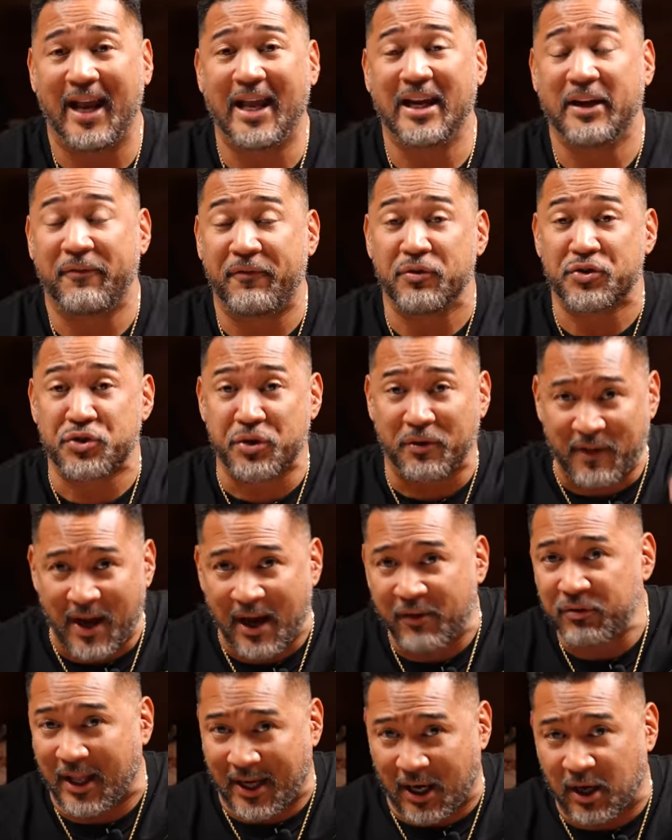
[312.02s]
And if you
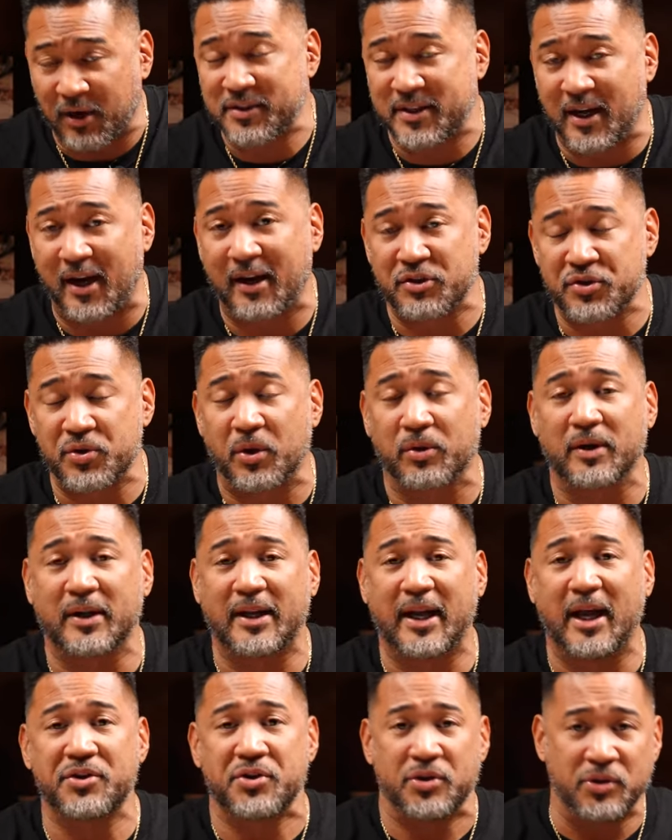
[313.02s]
survive that heart attack, stroke, or
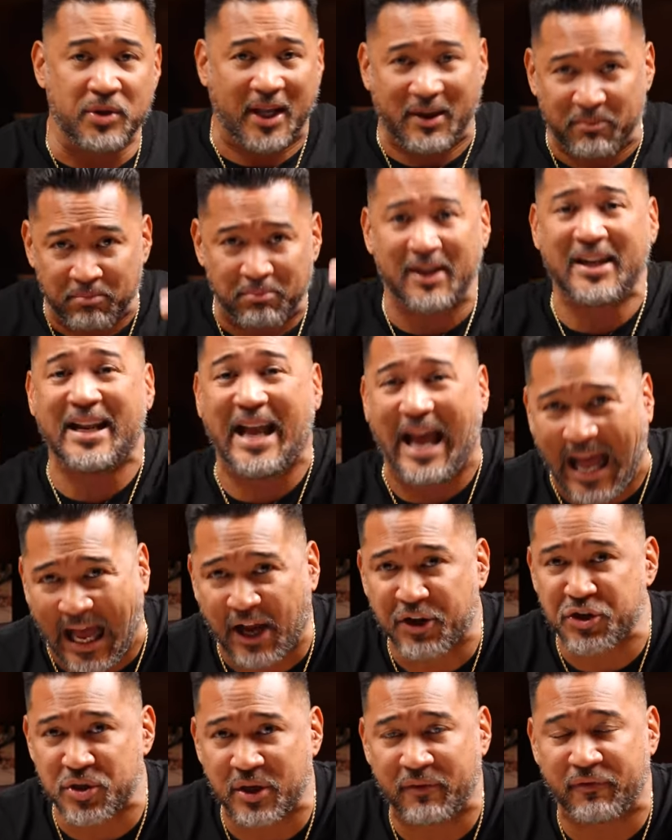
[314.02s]
cancer, you get money
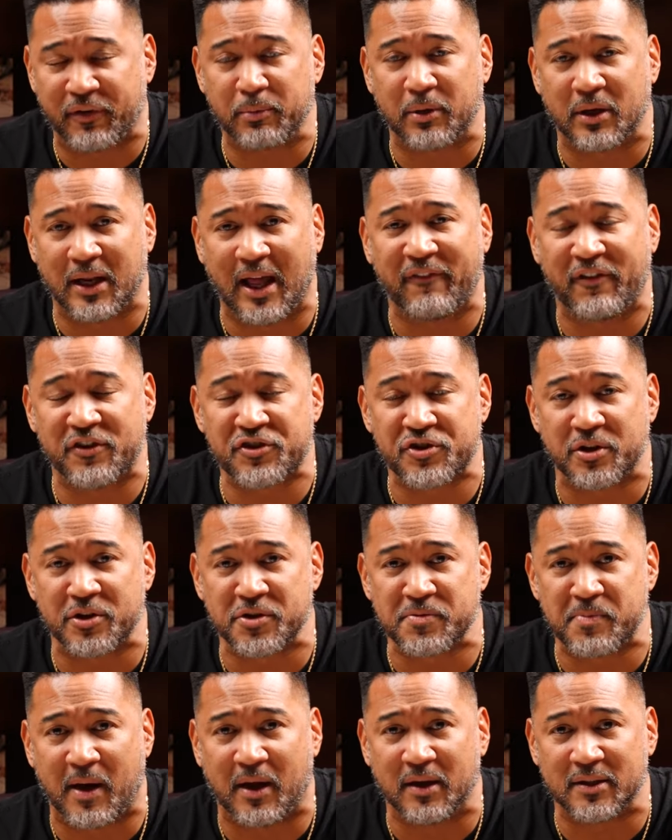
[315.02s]
actually from your life
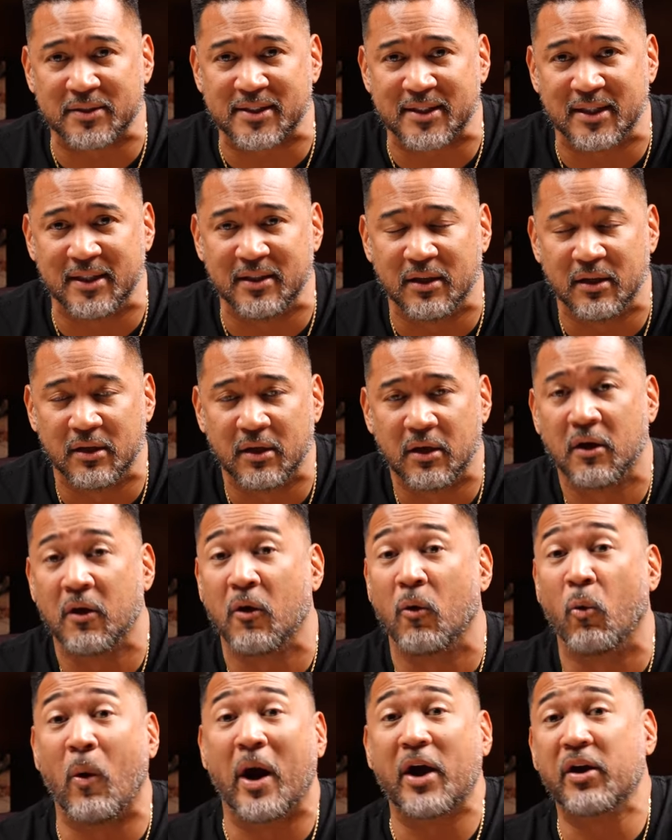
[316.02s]
insurance policy
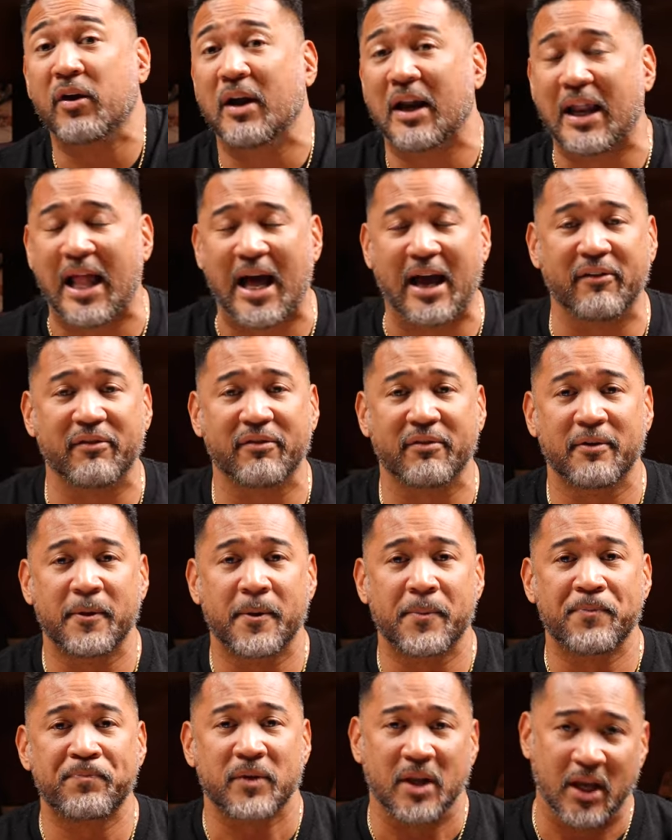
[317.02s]
while you're alive.
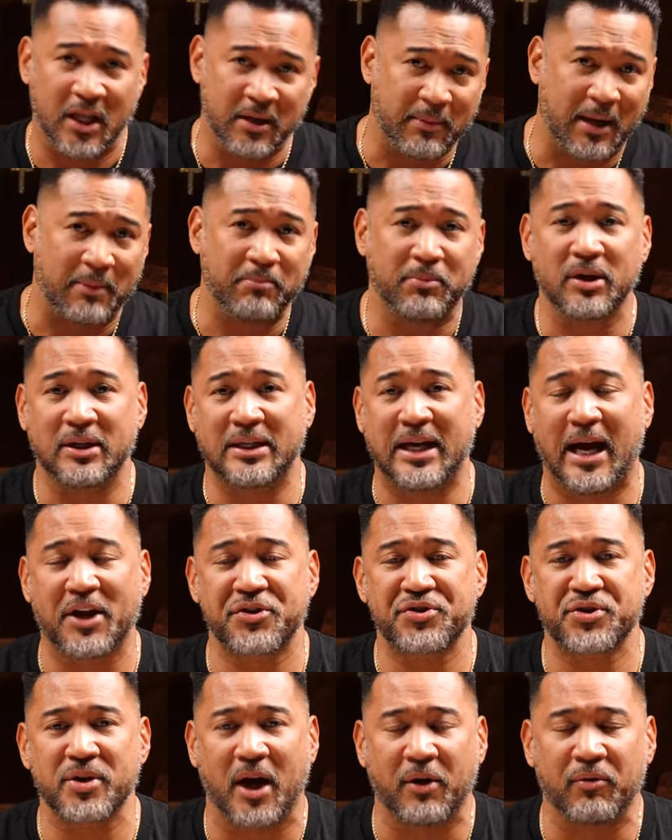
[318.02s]
And in my book
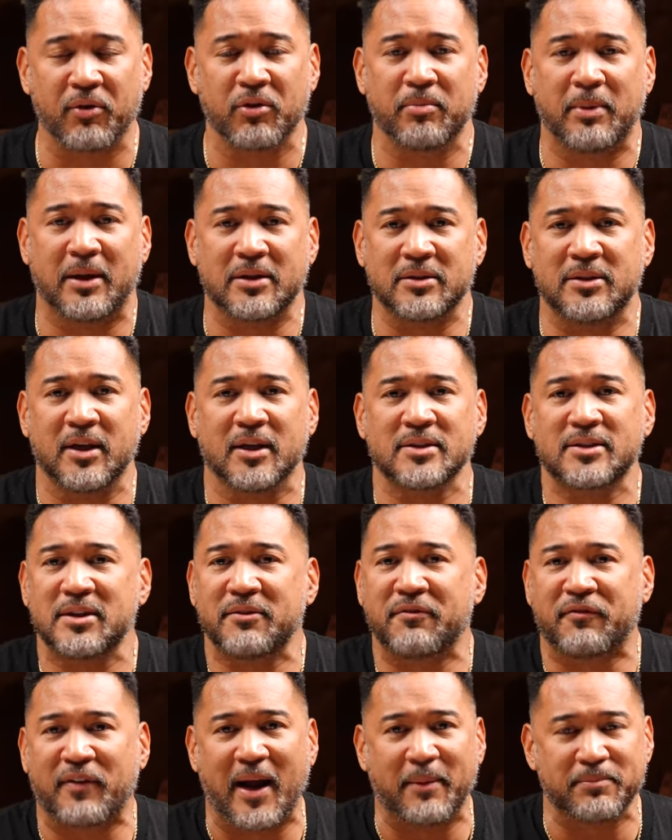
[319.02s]
Gotcha, I wrote about
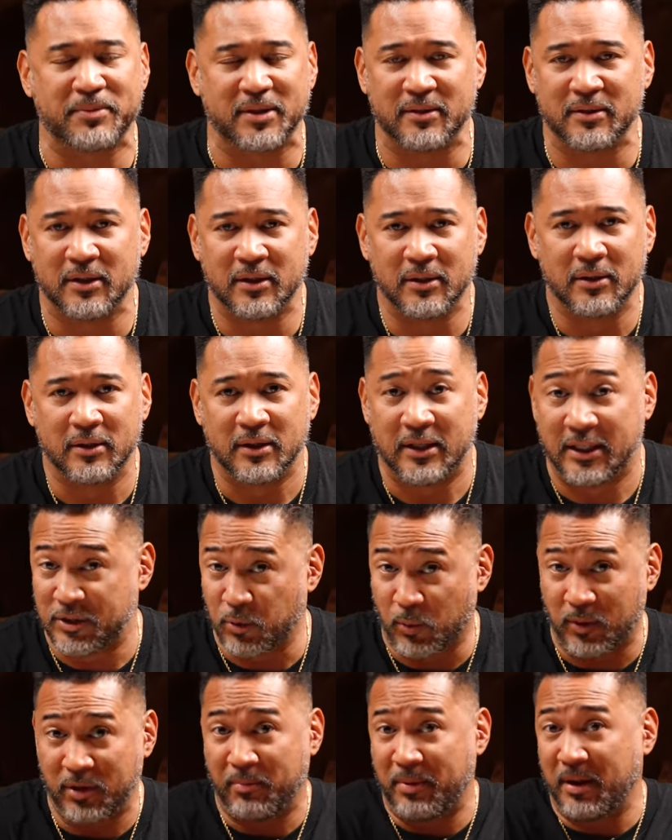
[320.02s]
Dustin Frampton. He's
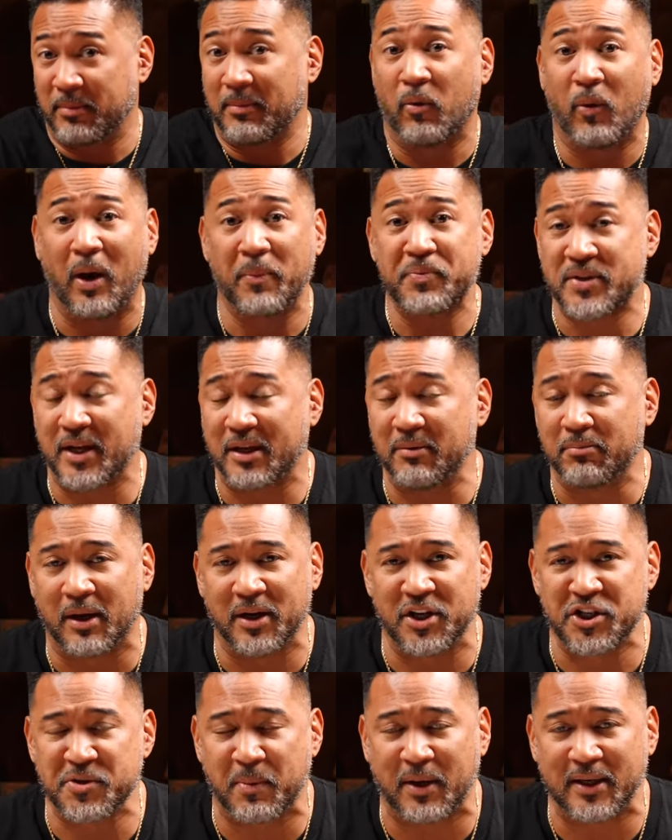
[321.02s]
the one who built my website,
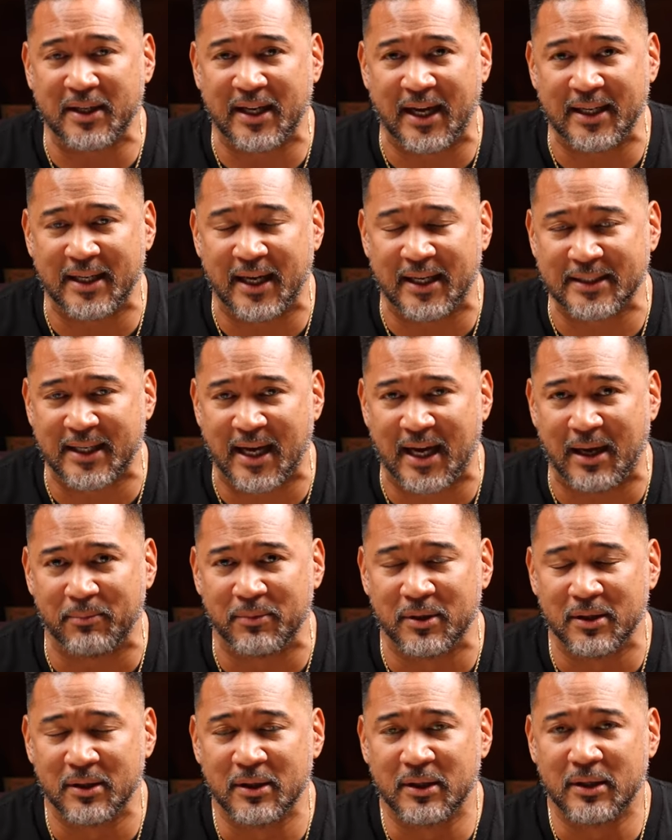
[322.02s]

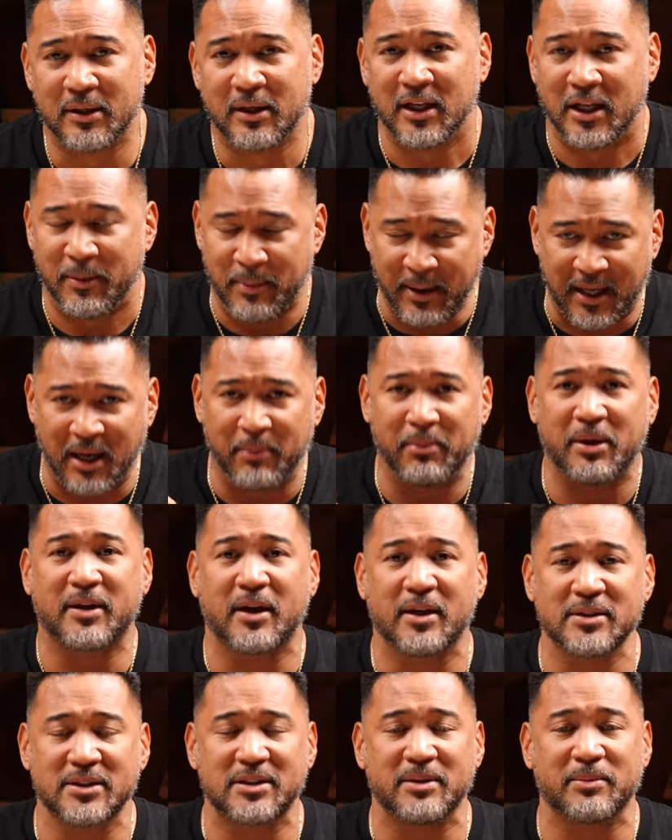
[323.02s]
moneysmartguy.com. He became a
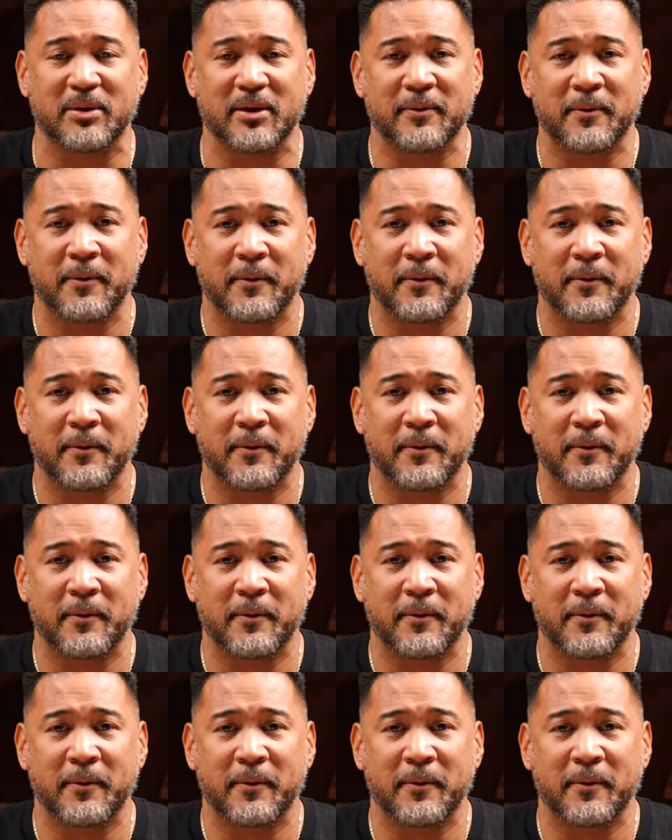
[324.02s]
customer.